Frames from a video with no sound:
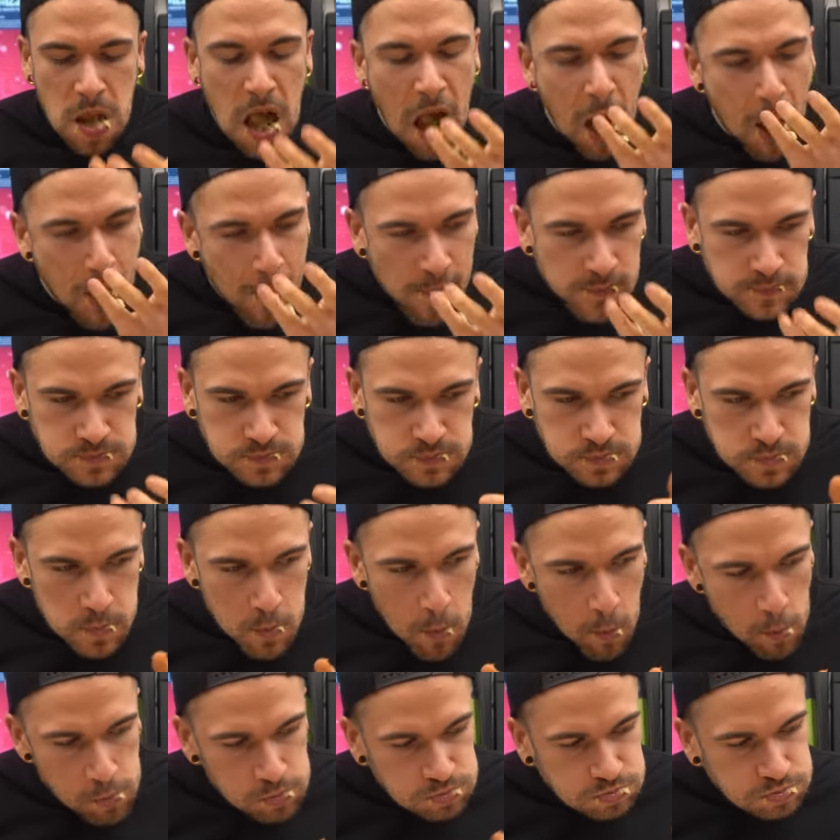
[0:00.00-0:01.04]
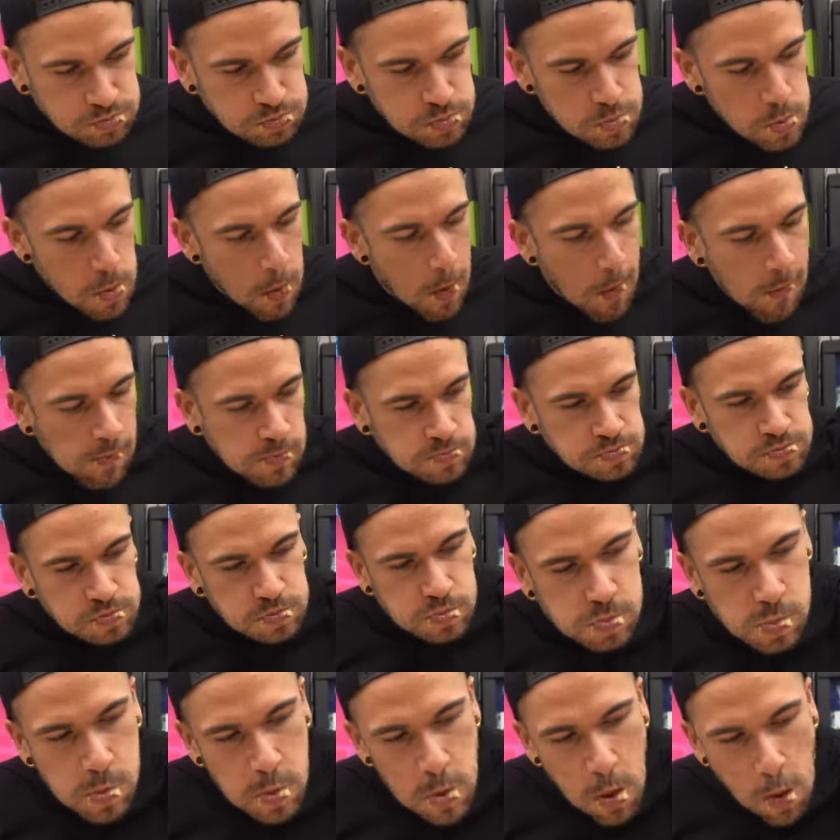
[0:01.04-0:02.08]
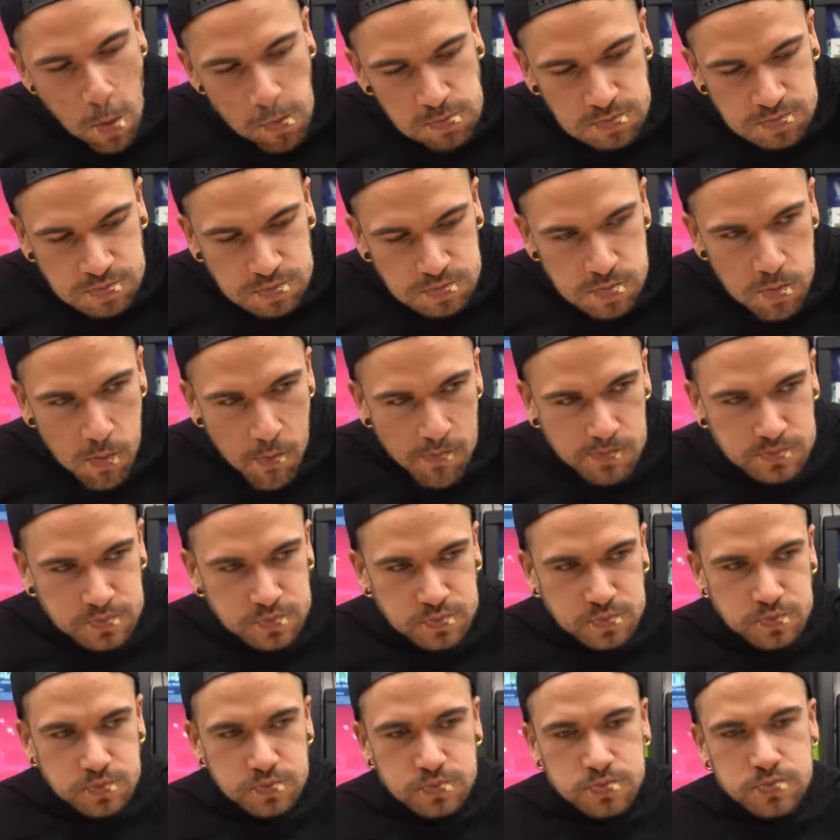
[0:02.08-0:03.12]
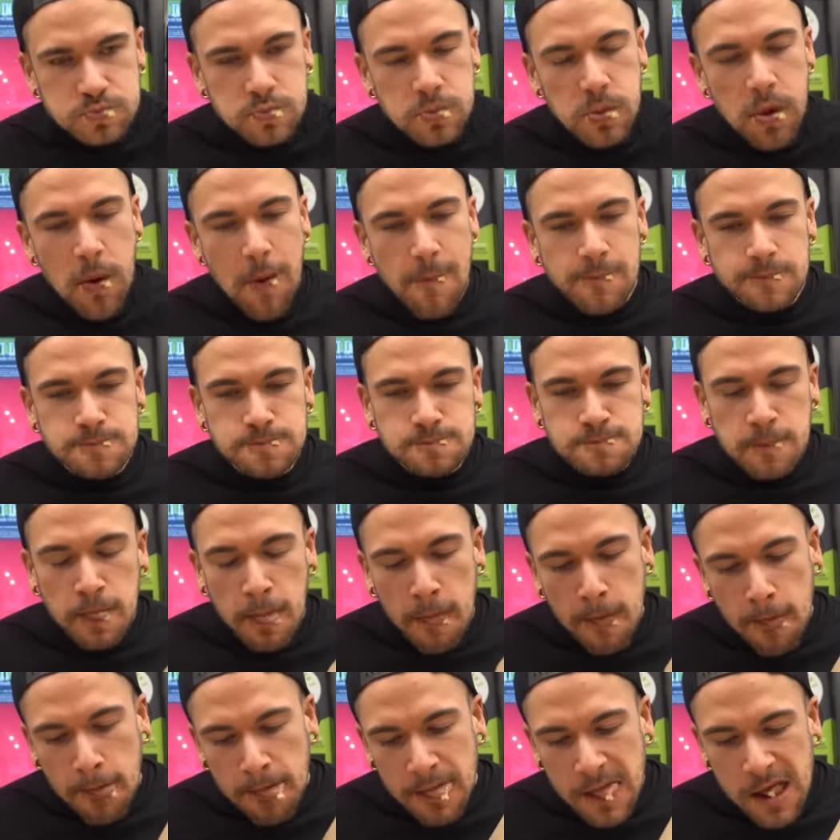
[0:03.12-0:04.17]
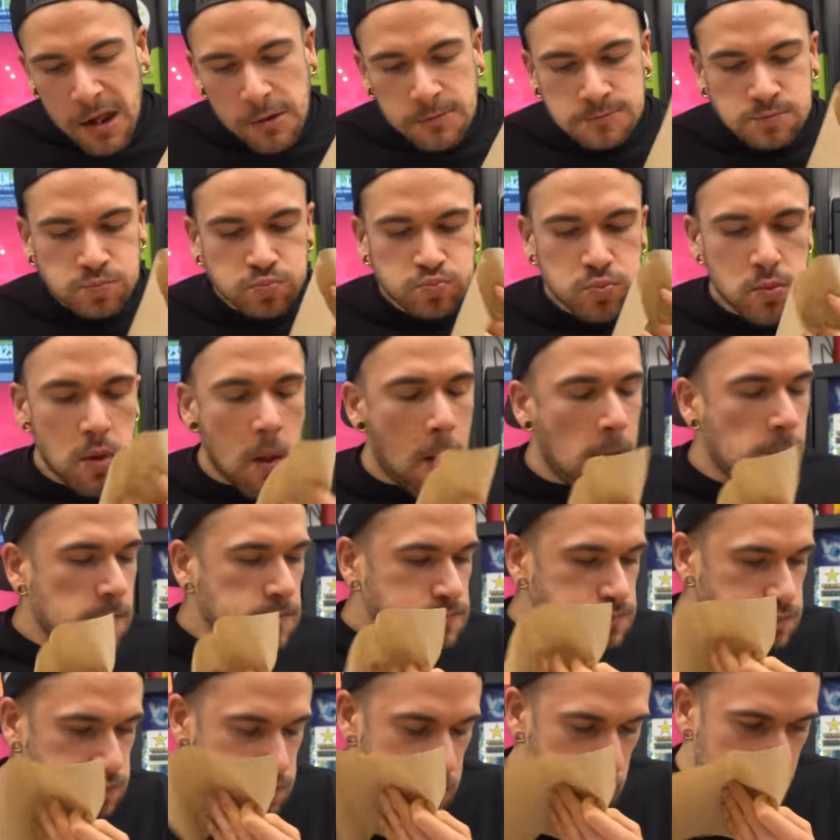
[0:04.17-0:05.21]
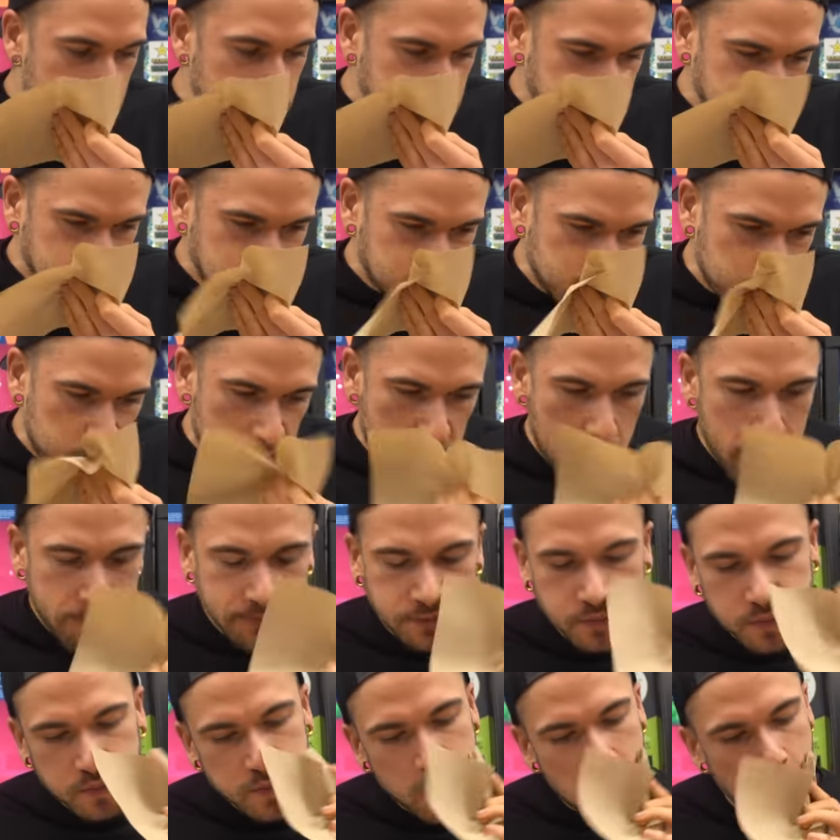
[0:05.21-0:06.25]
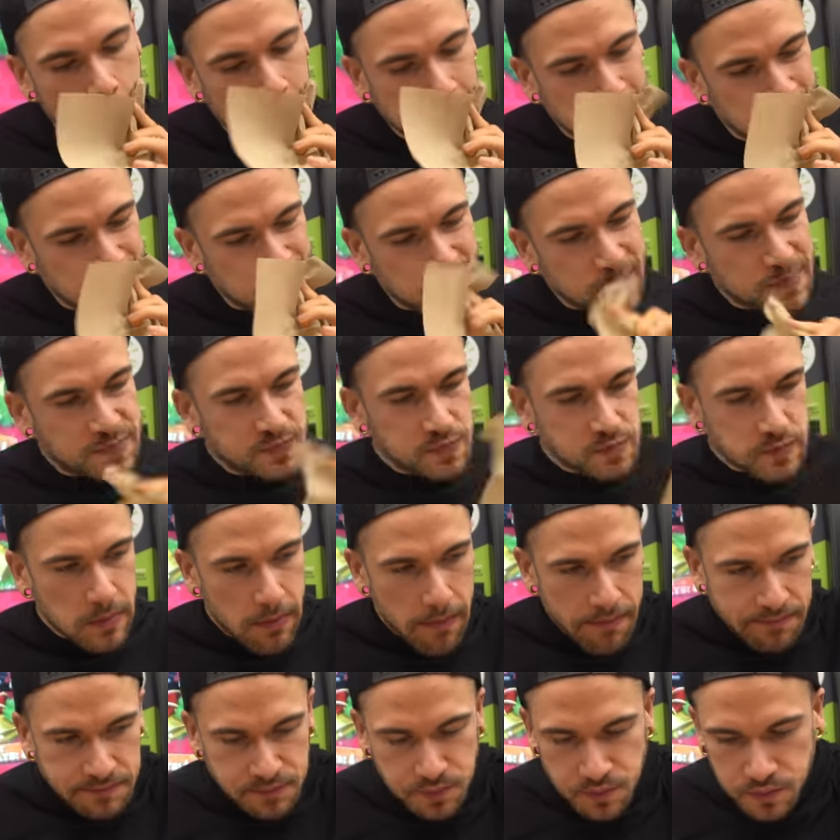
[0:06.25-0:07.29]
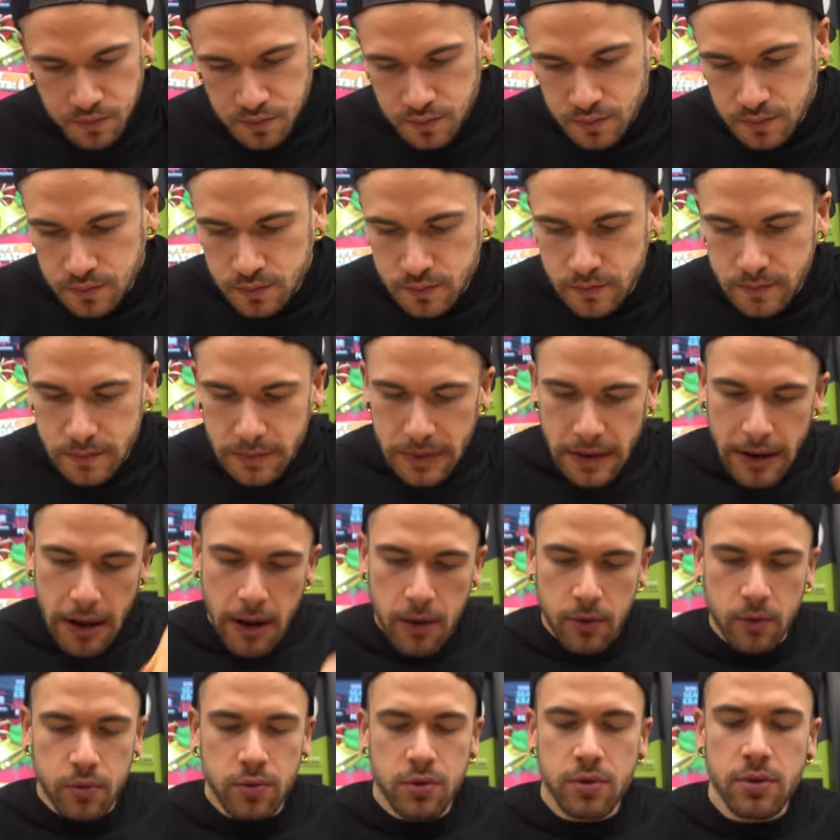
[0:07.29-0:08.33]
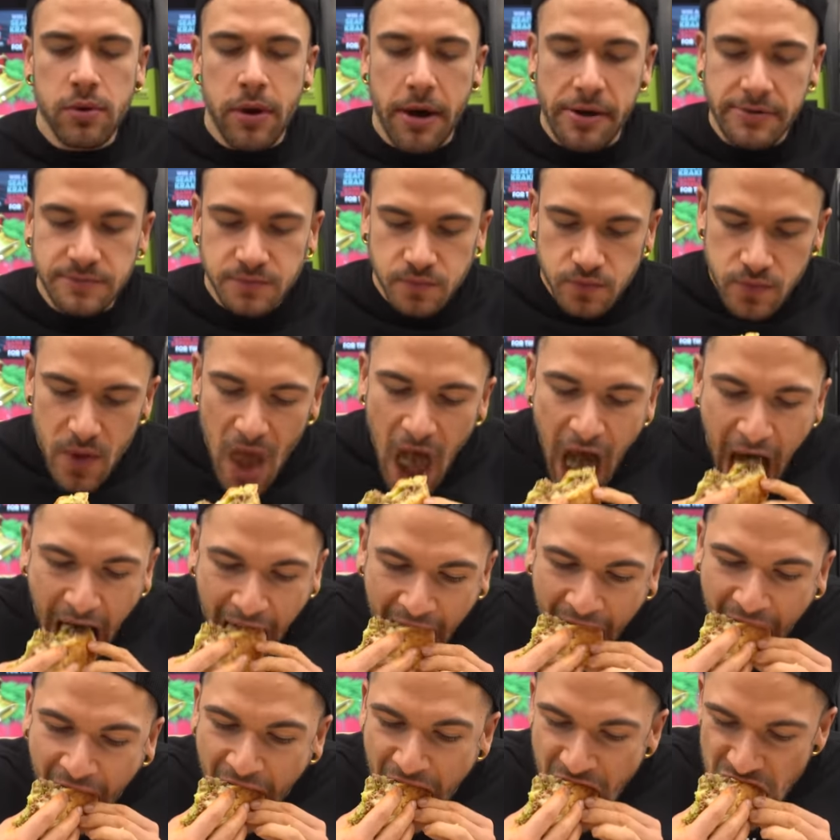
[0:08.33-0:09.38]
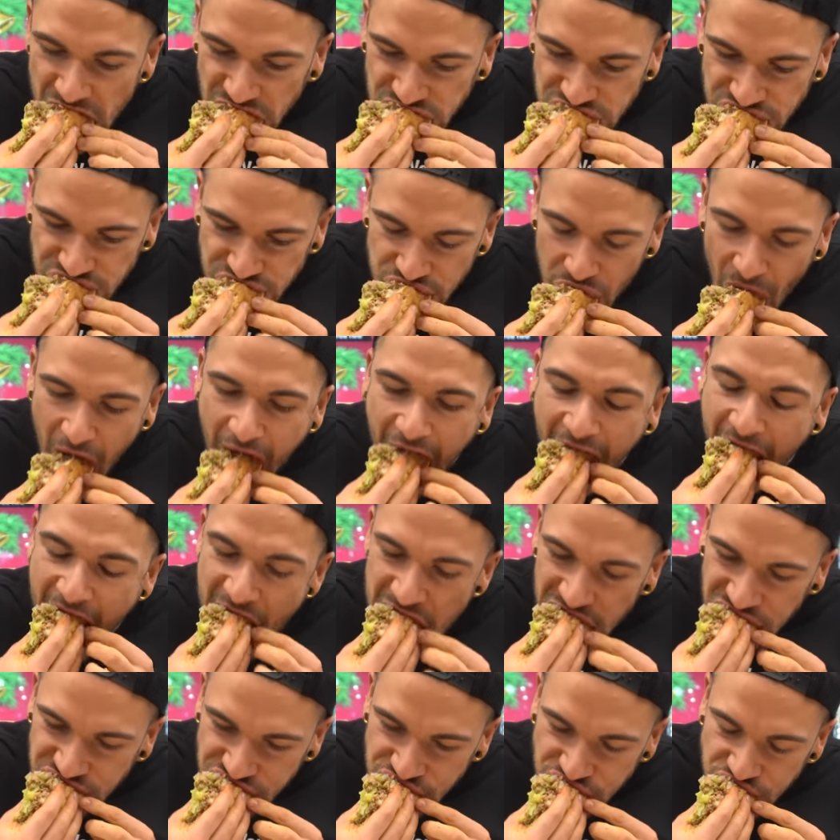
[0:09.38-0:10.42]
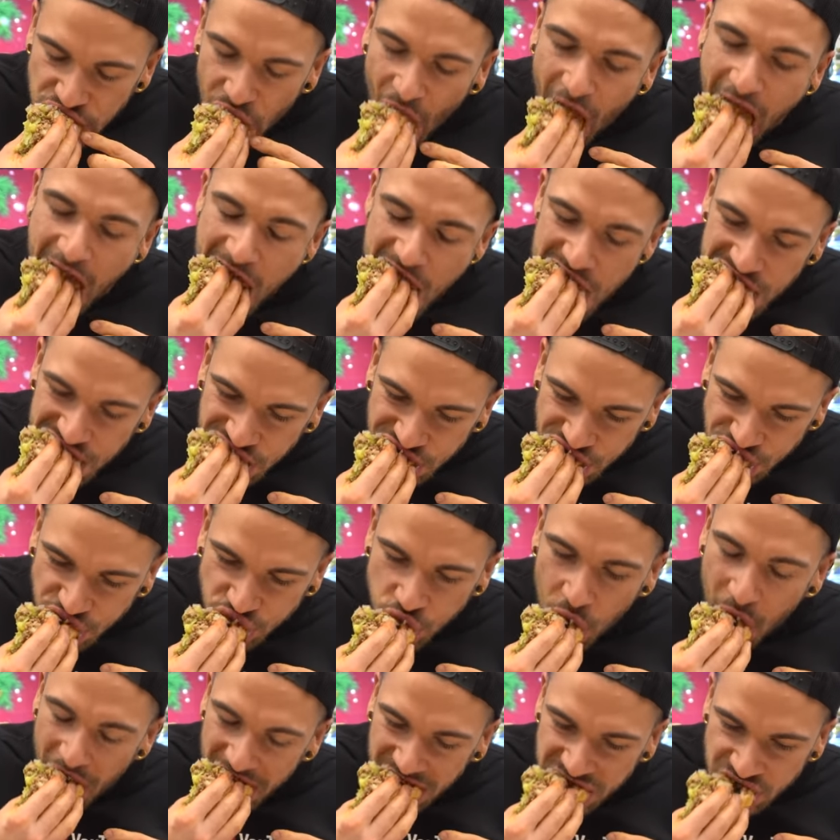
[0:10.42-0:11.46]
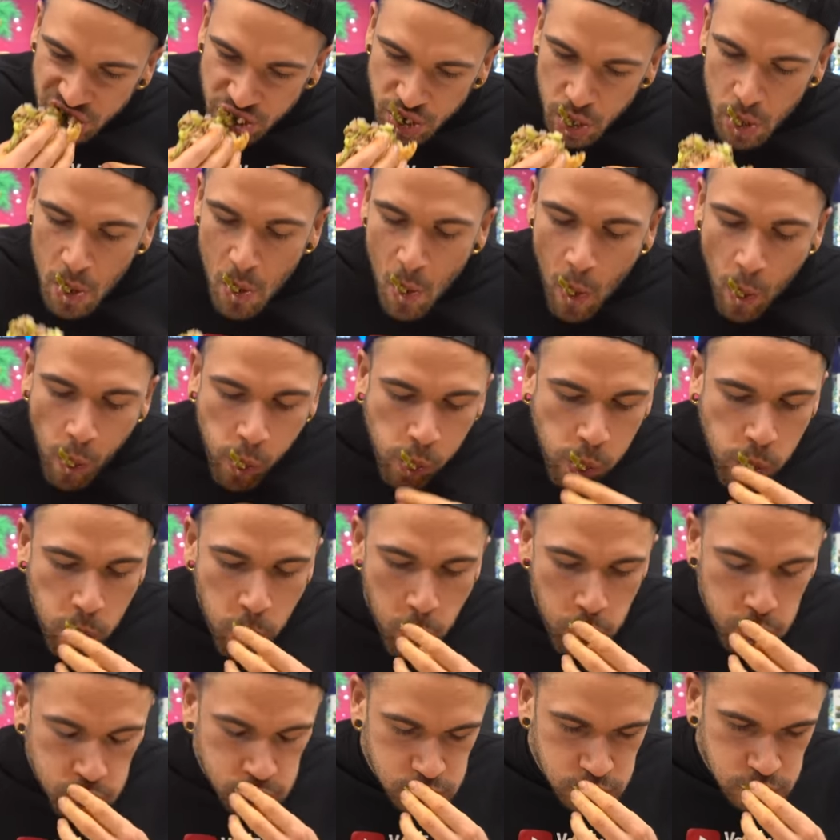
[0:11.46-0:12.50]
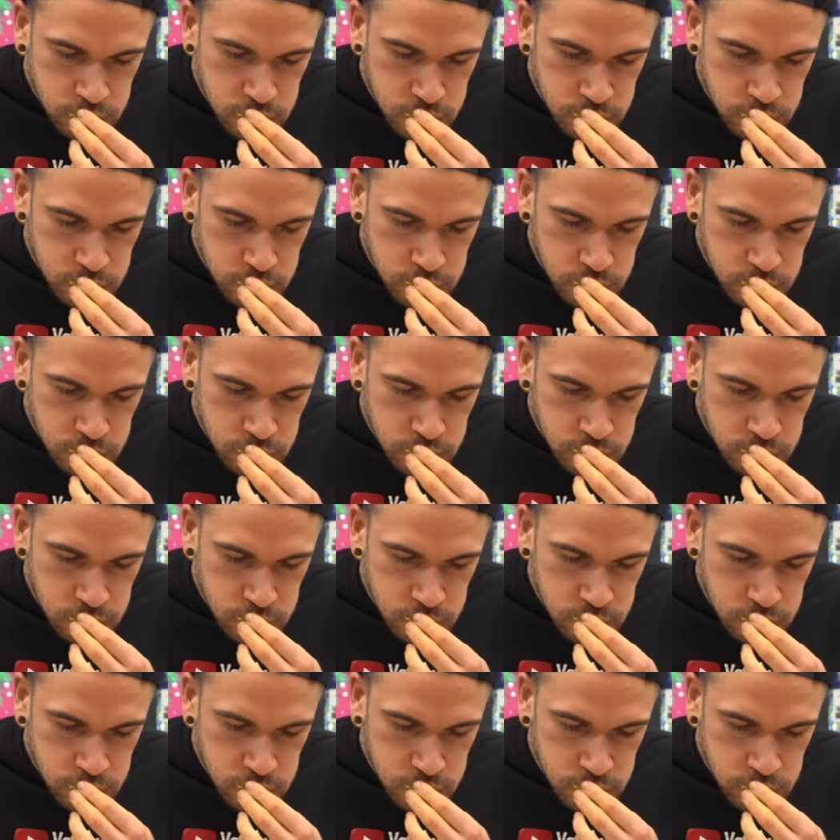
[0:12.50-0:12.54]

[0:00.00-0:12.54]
But I loved it here, I loved the experience. Like I said, quite a difficult challenge, but the food was absolutely fantastic. So definitely would recommend stopping on in. And, you know, hey, honestly,